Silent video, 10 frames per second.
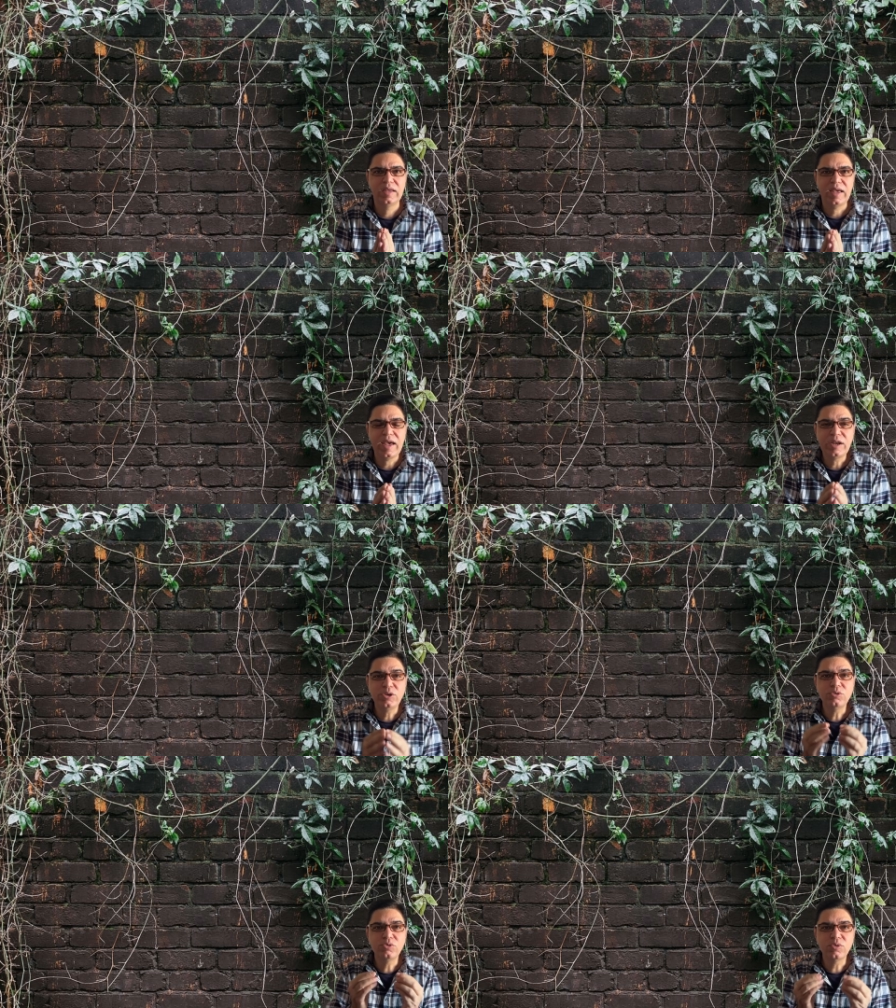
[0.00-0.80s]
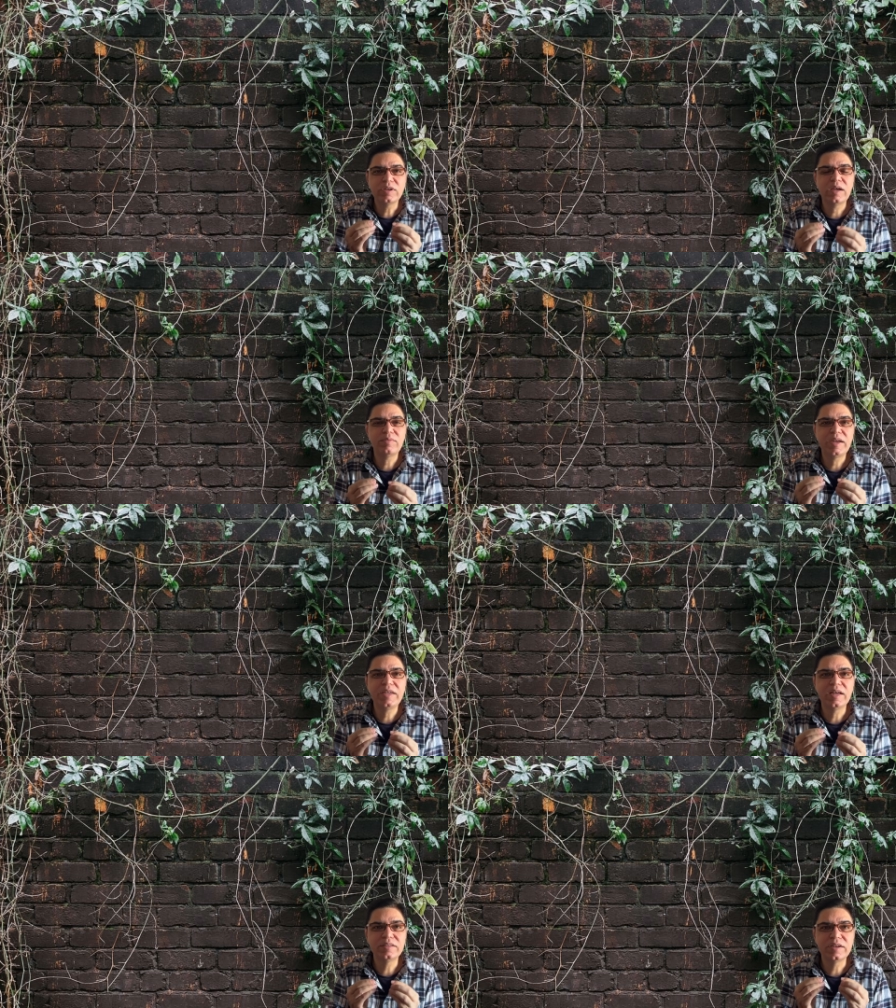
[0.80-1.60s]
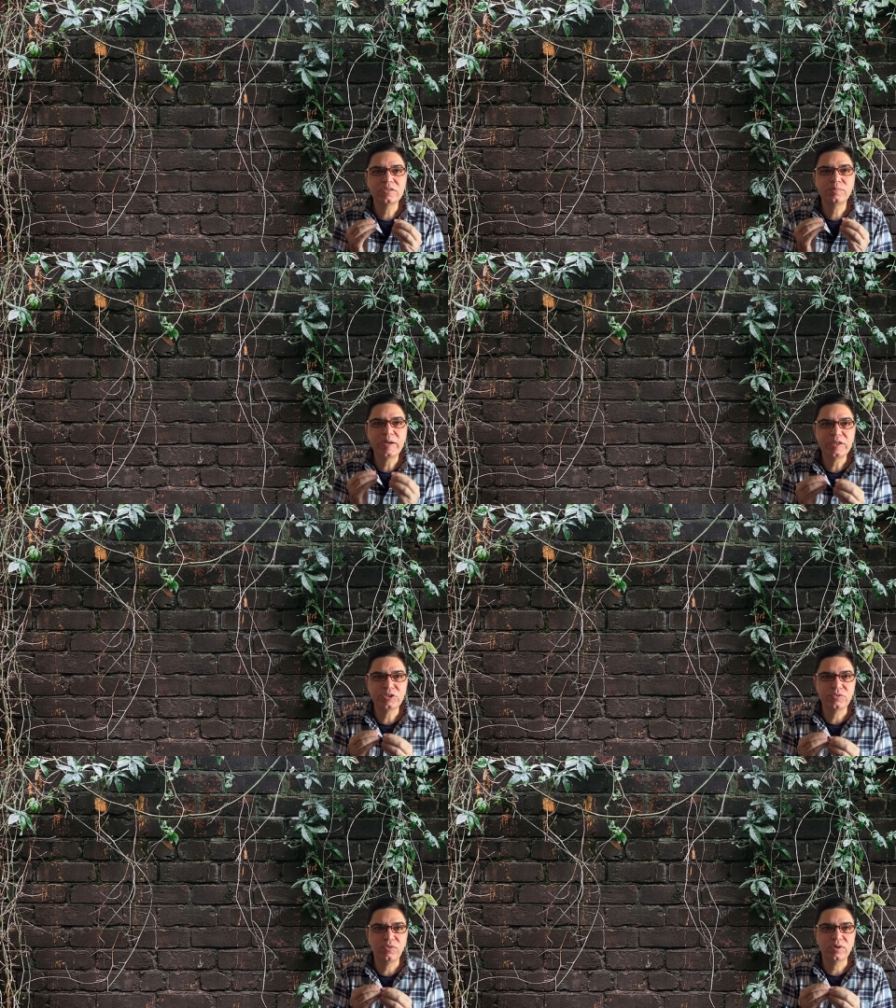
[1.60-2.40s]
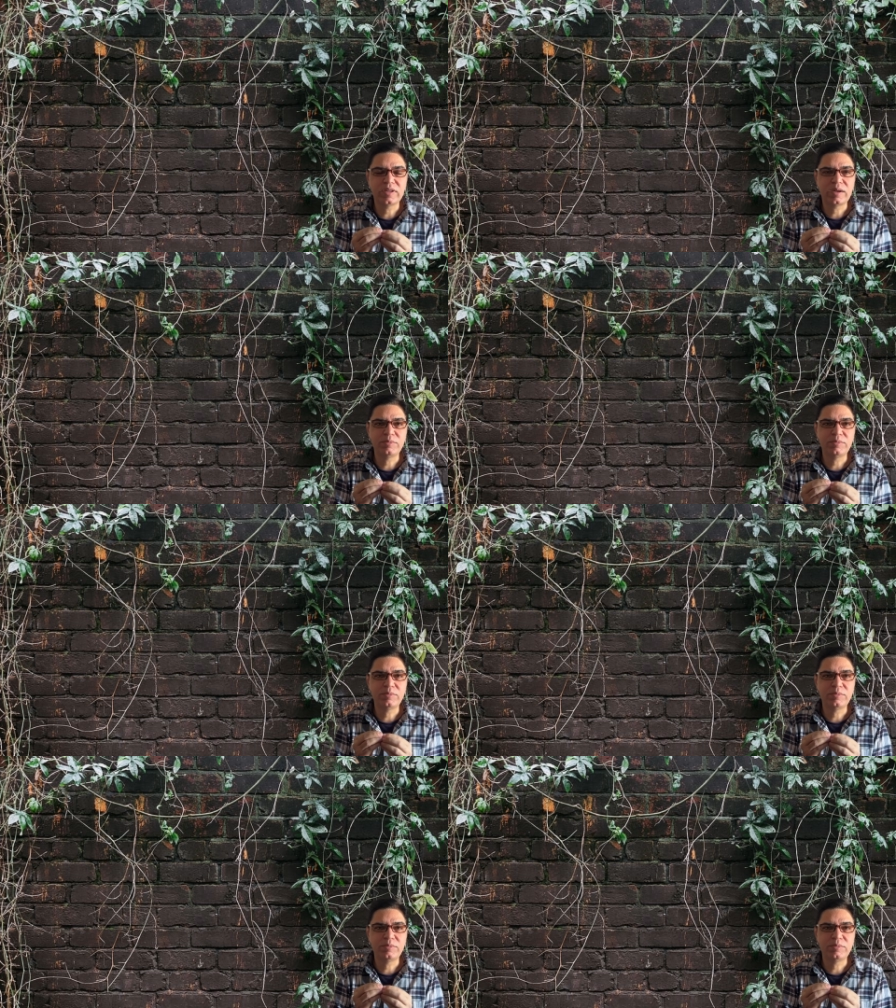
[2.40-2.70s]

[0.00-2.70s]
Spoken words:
and you don't have any other explanation for that.